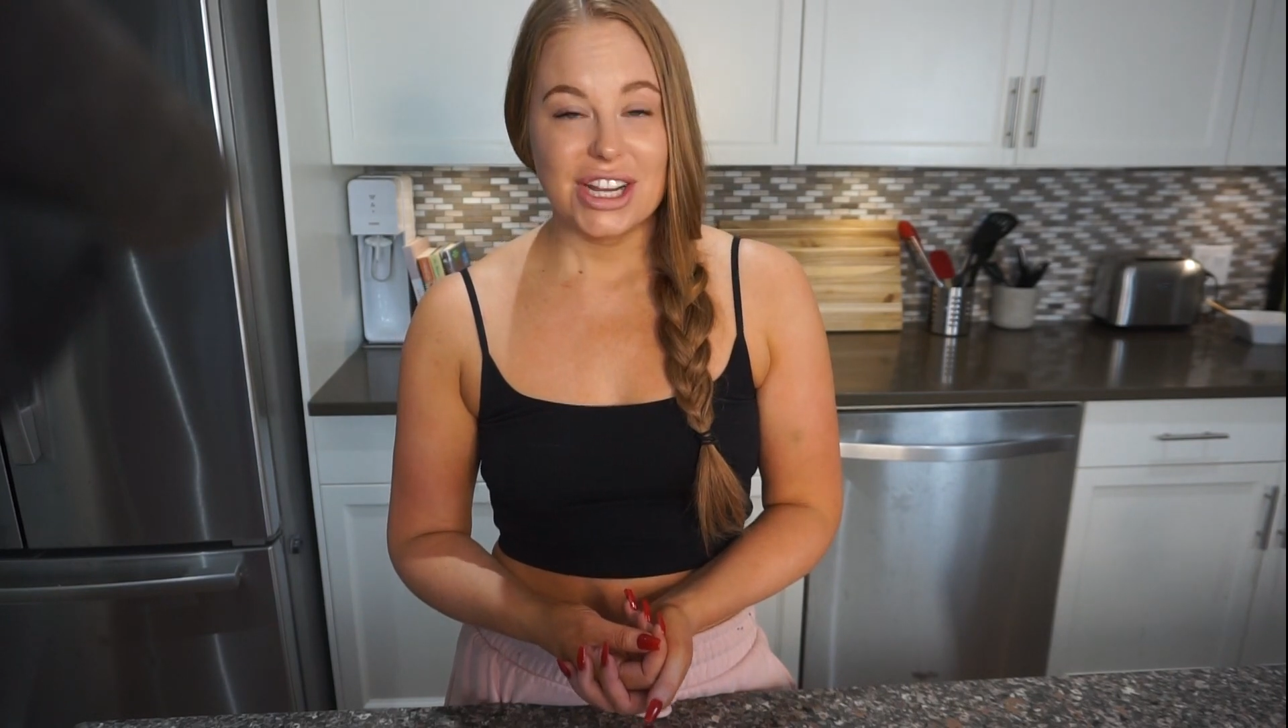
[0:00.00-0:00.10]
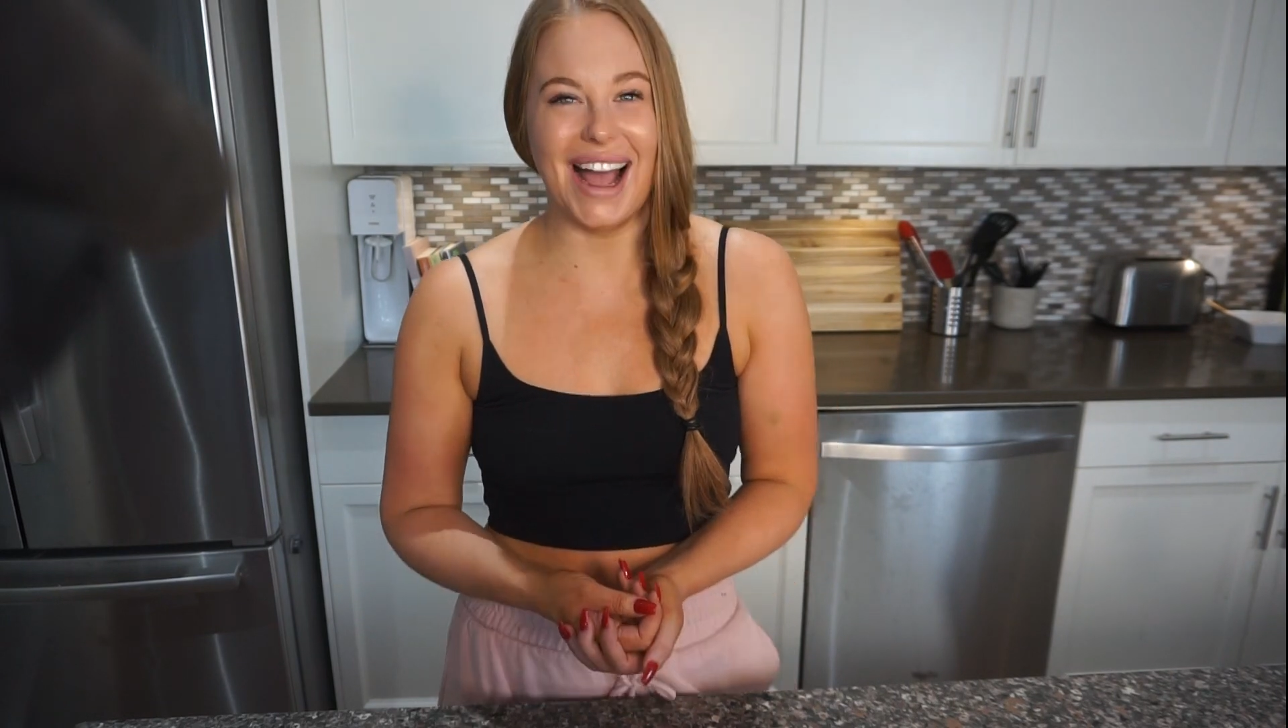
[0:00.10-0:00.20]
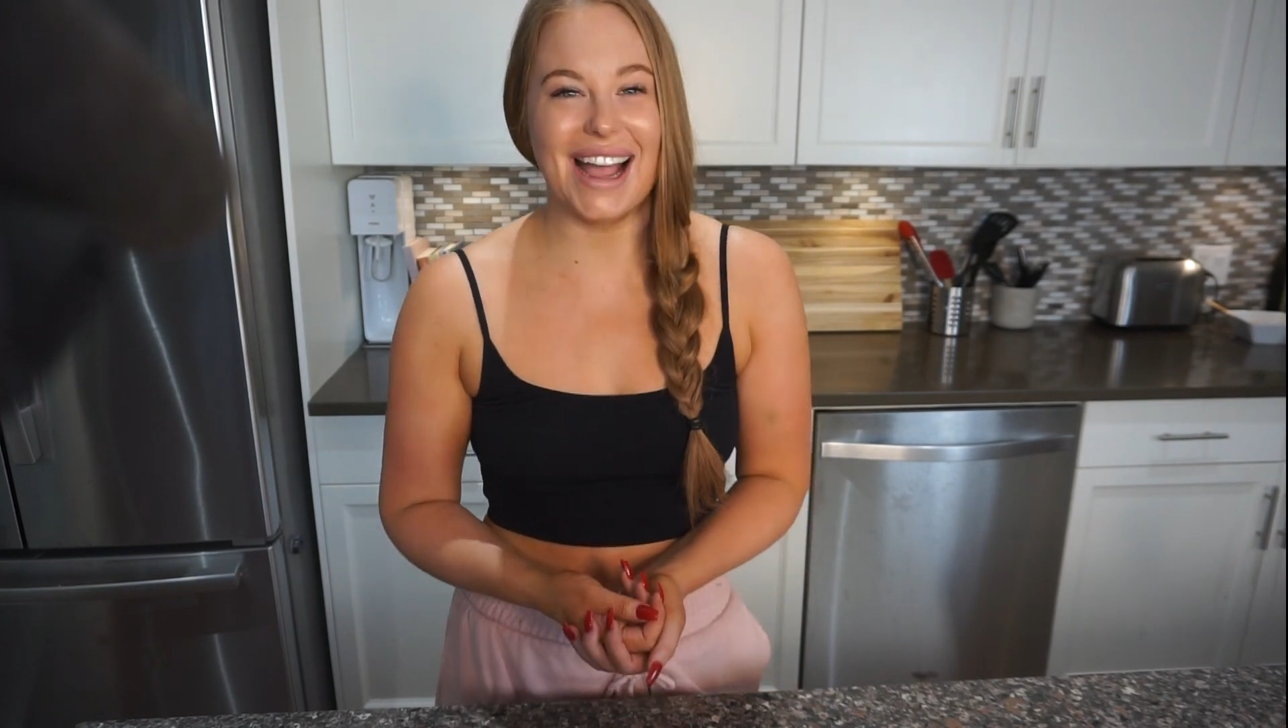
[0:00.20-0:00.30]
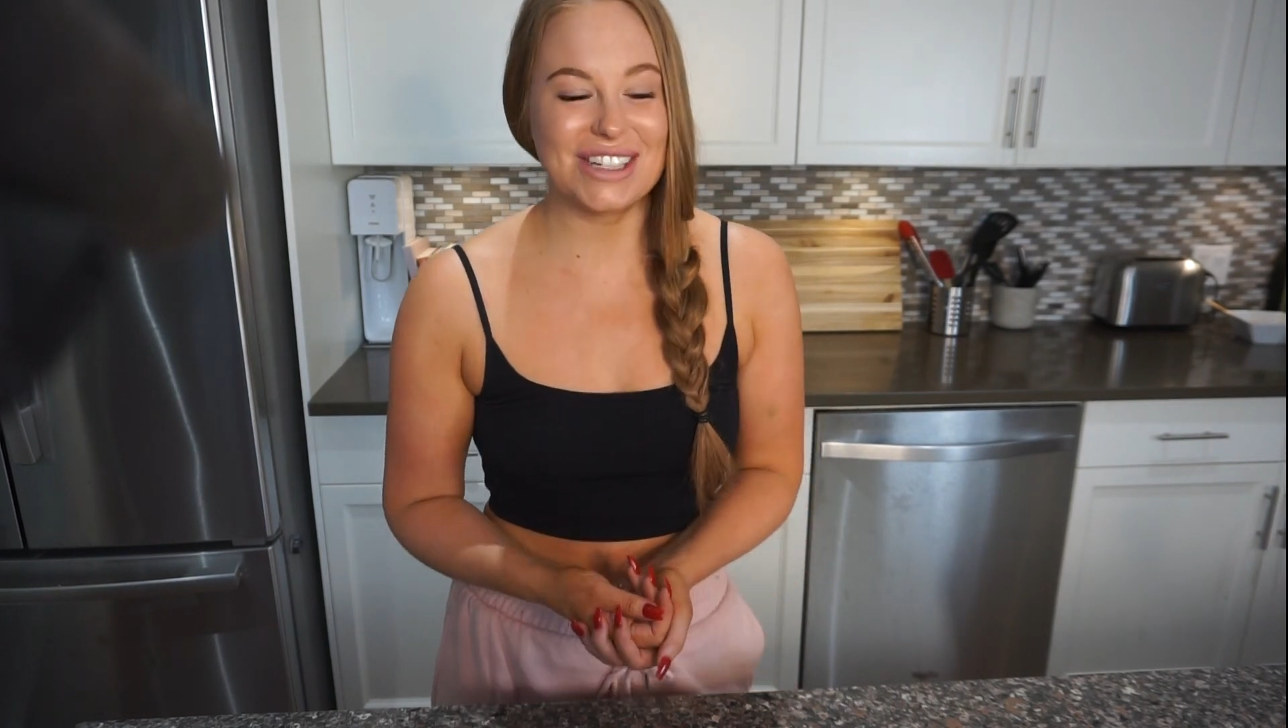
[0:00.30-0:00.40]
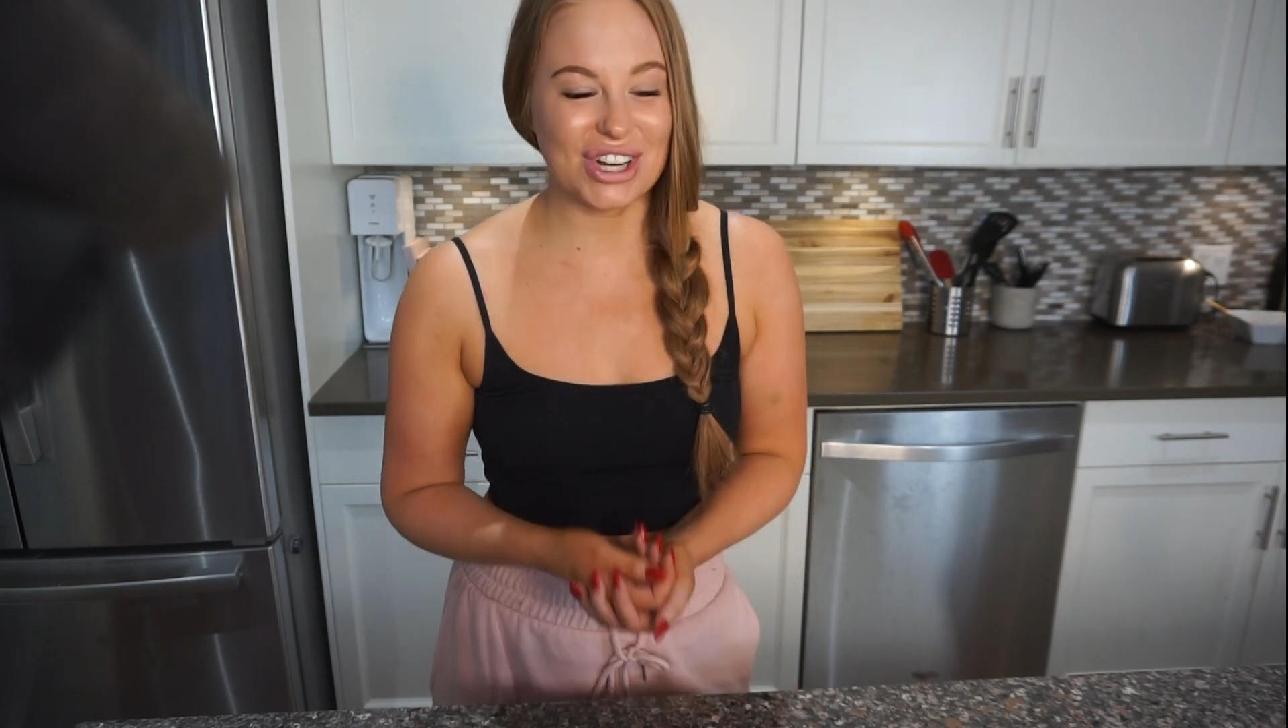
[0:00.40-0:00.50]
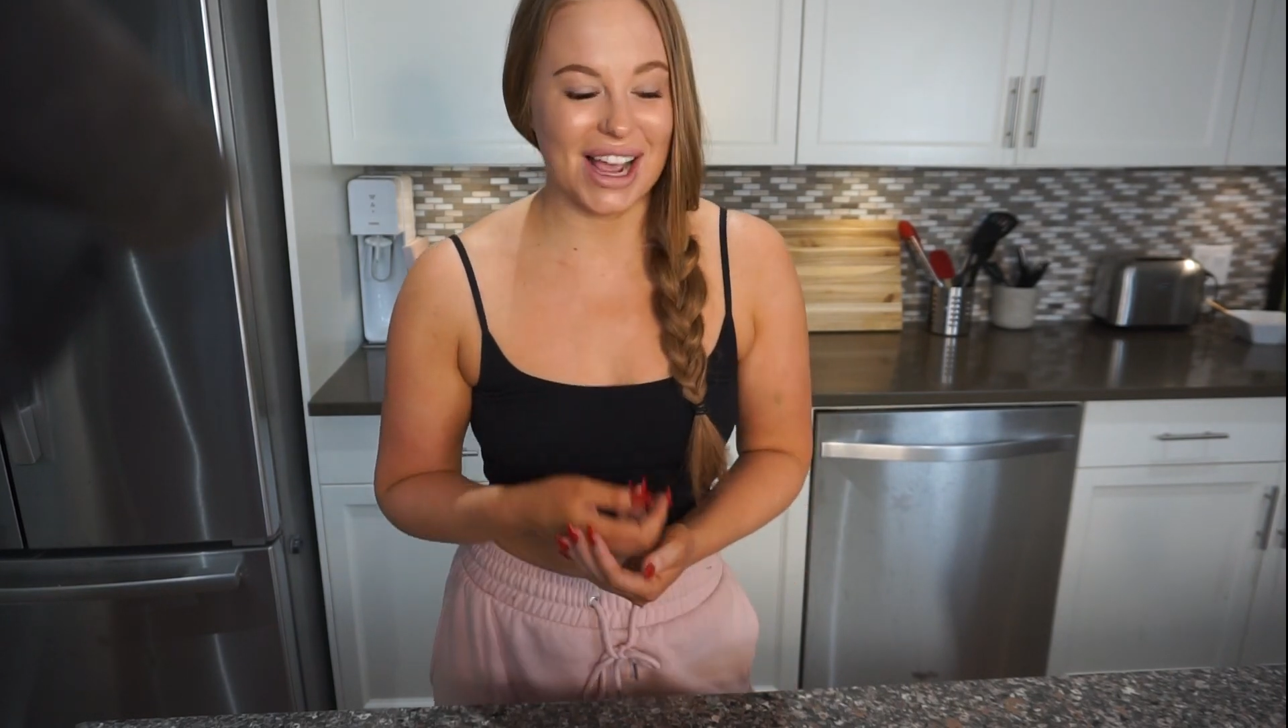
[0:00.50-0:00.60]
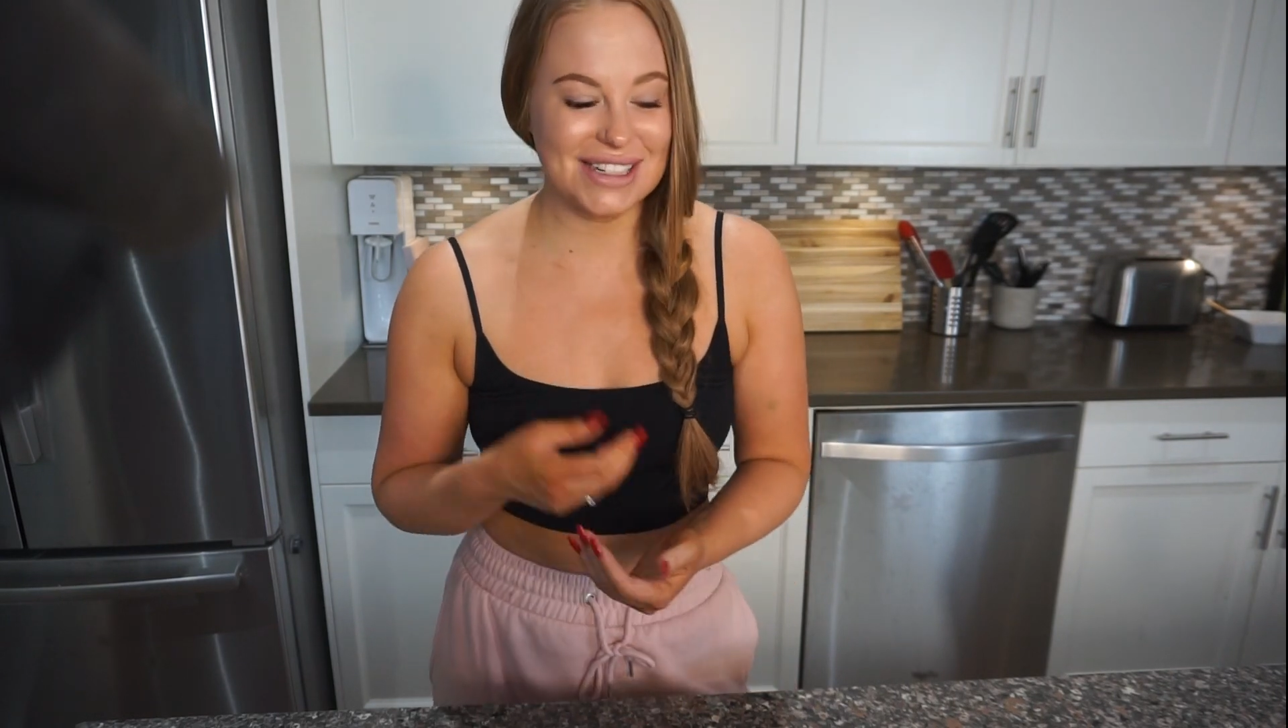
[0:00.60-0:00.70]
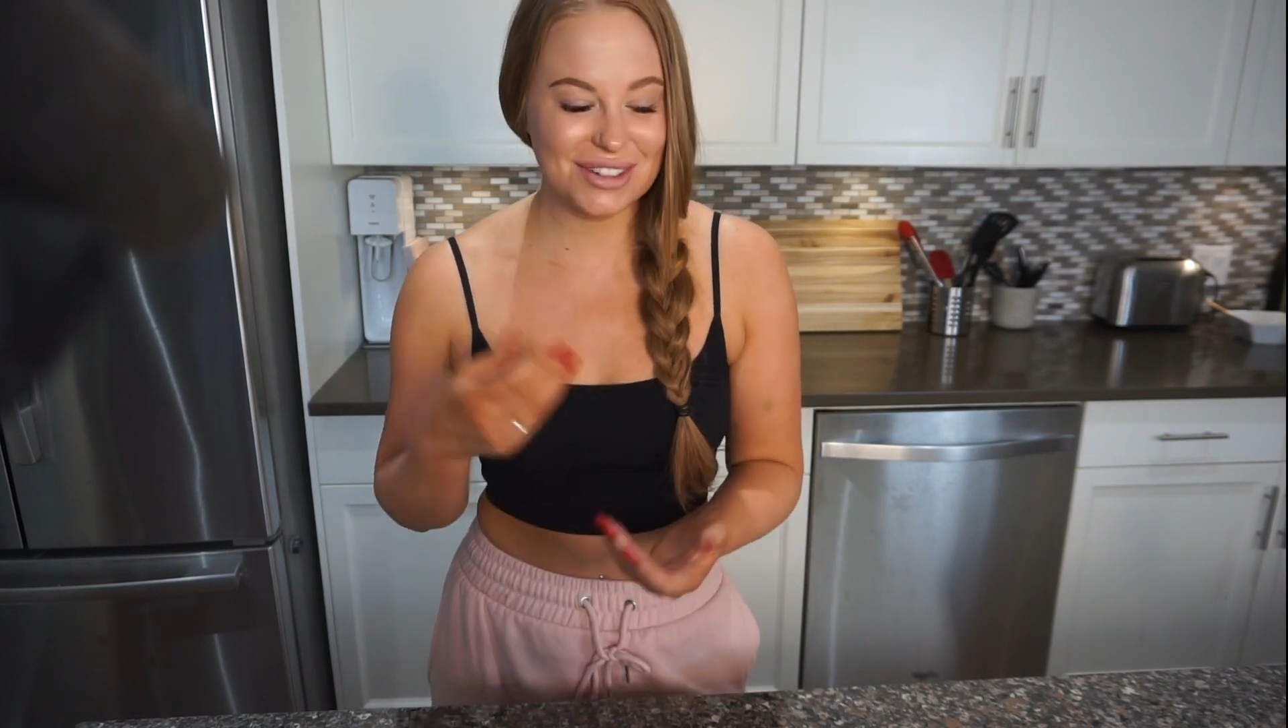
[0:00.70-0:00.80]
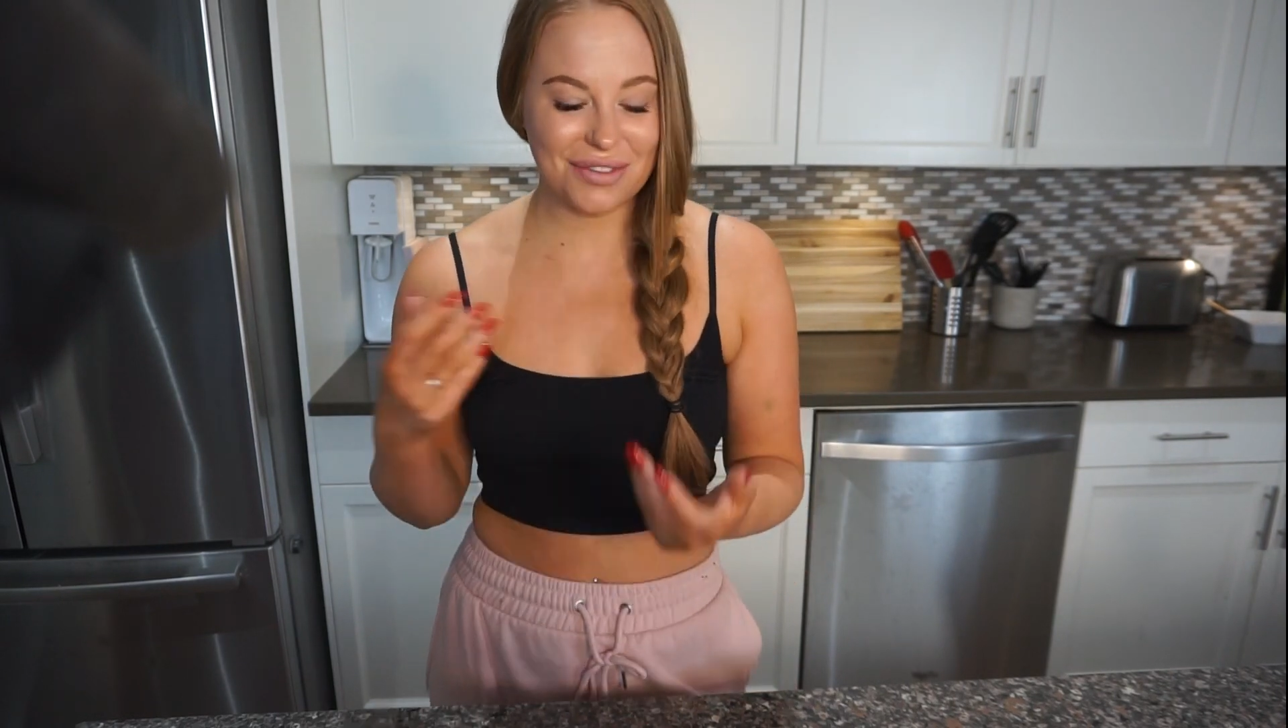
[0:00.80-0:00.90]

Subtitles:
I tried to